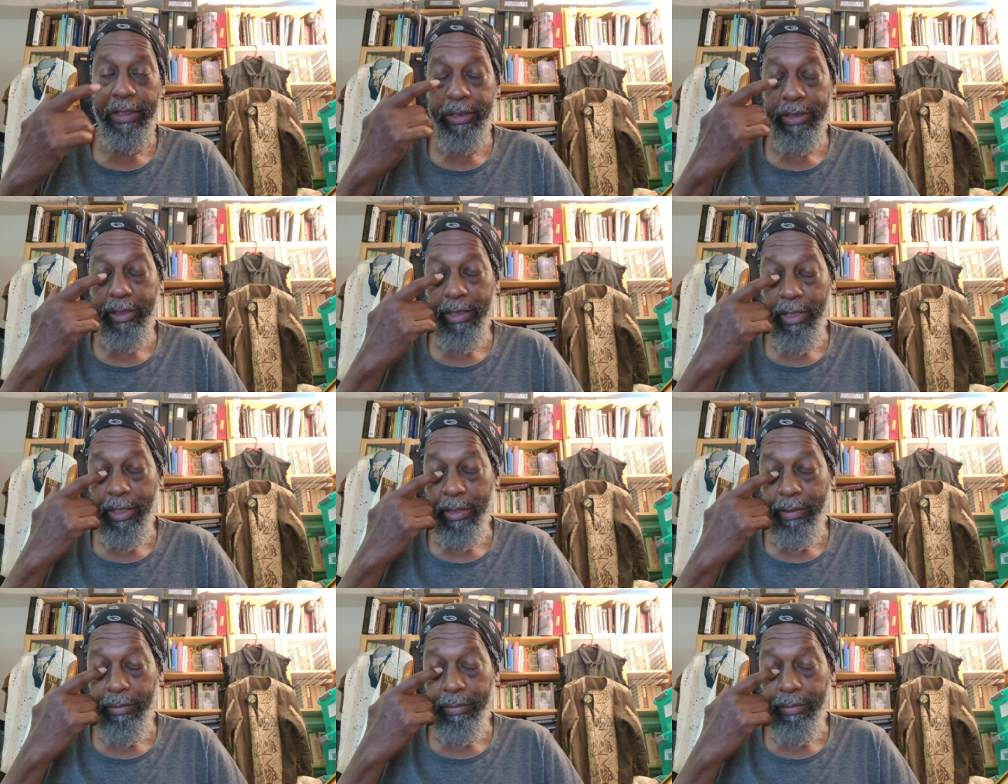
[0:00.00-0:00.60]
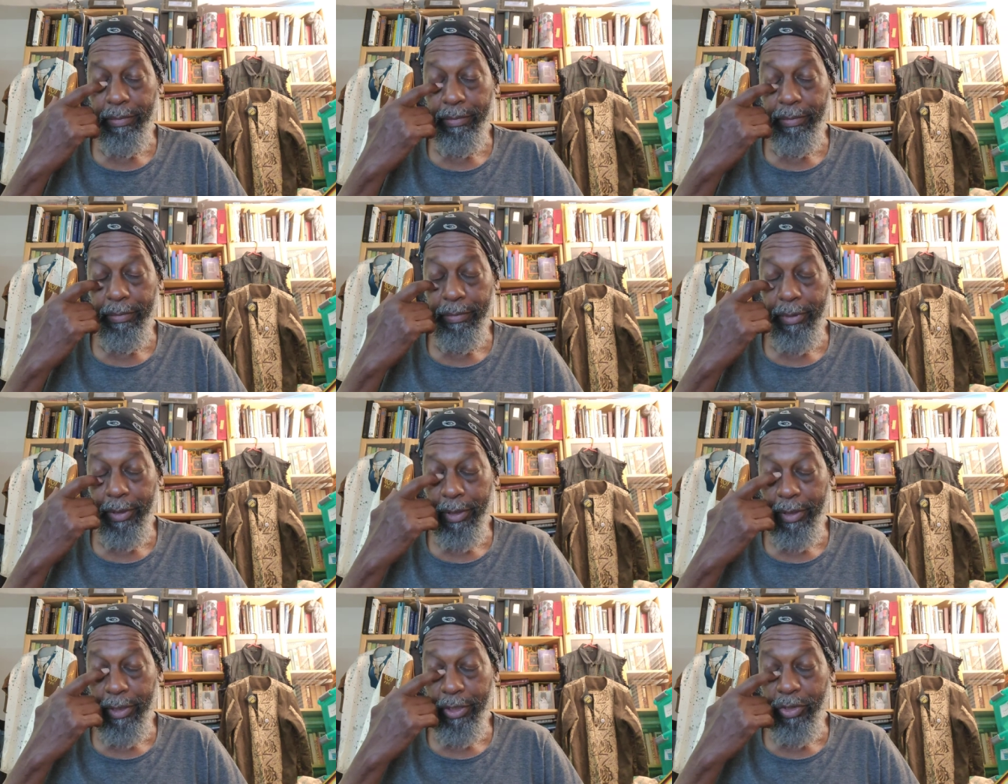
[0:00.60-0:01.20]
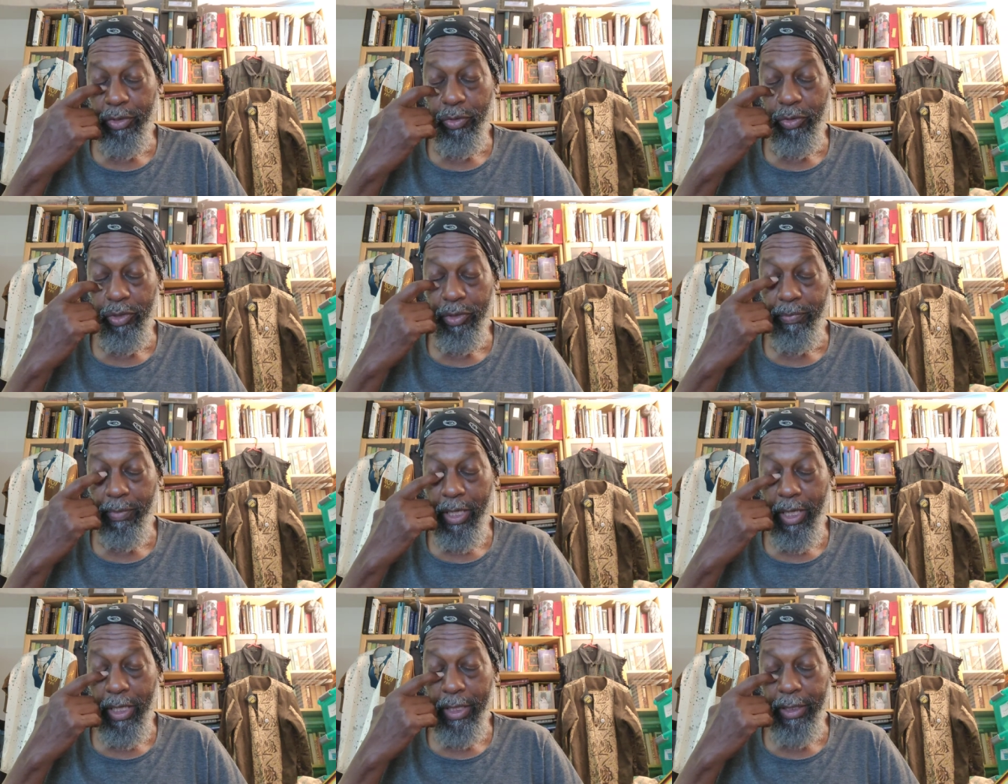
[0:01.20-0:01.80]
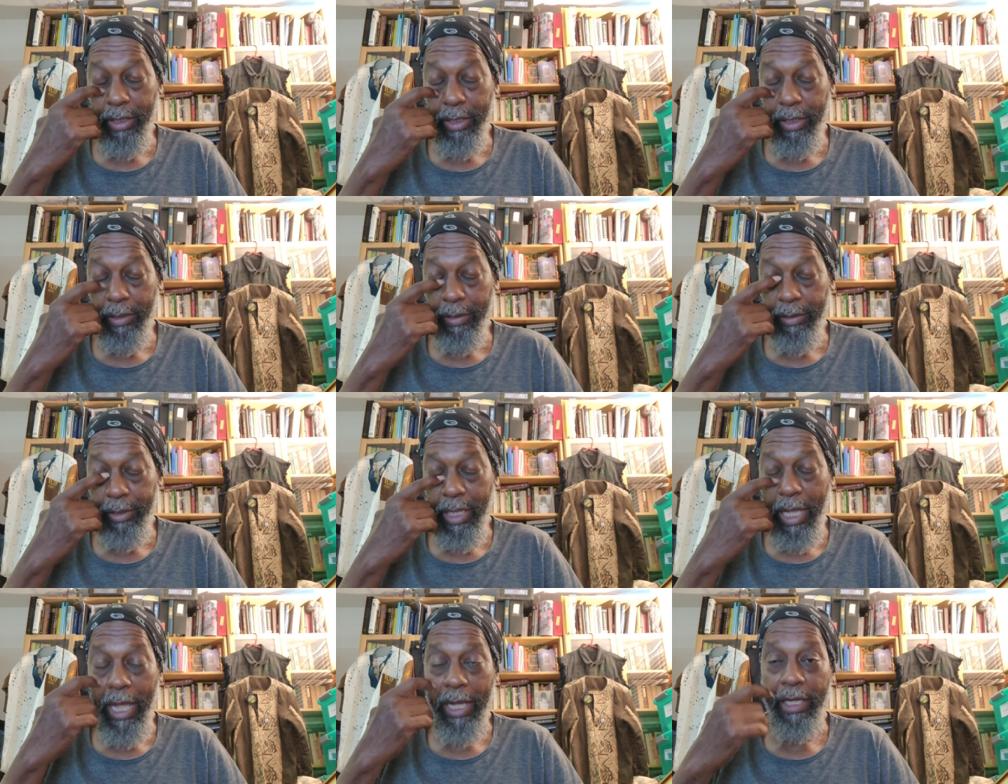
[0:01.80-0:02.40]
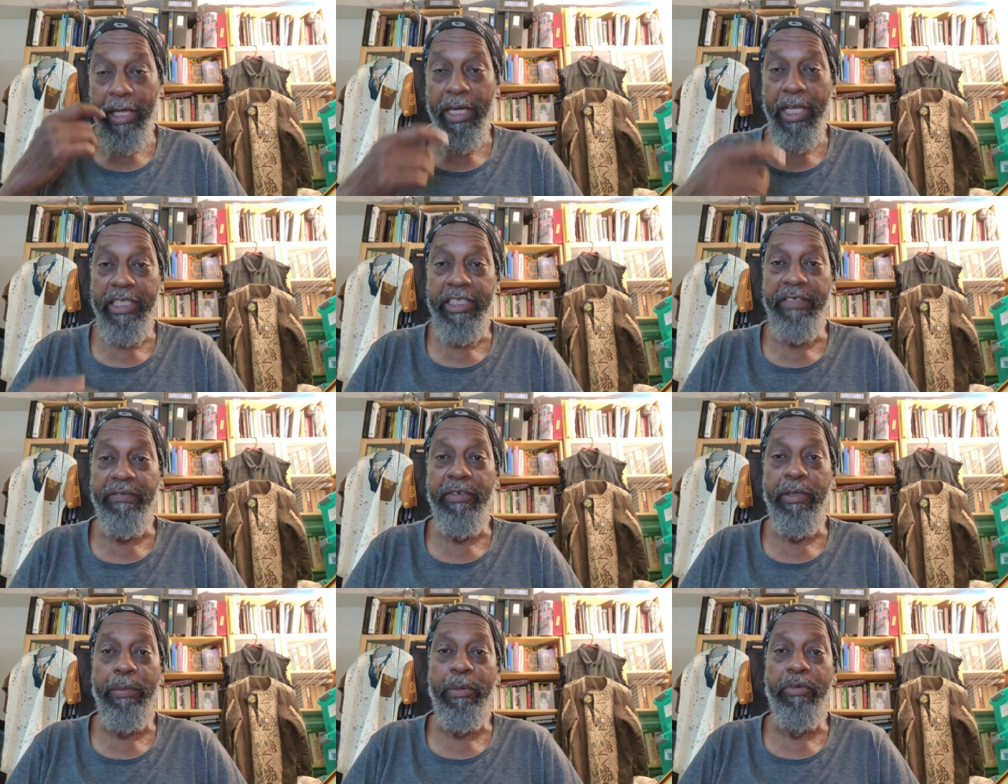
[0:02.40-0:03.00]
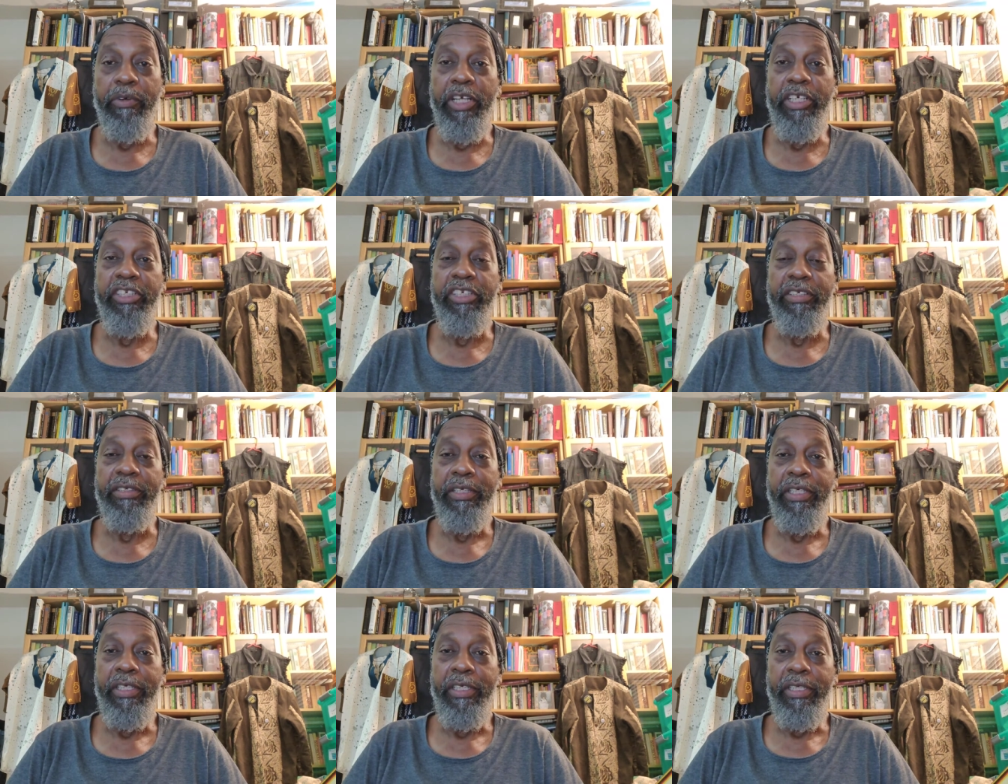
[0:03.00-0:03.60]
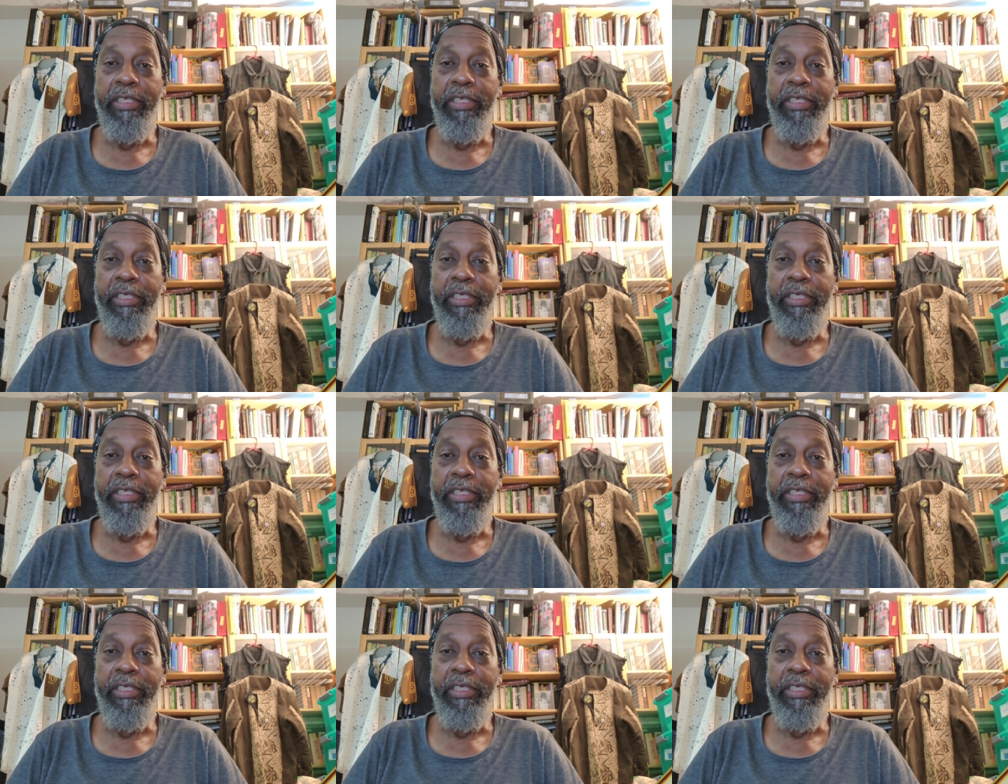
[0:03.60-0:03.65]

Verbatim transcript: it's uh, it's used by uh, the Acolytes of Liberation,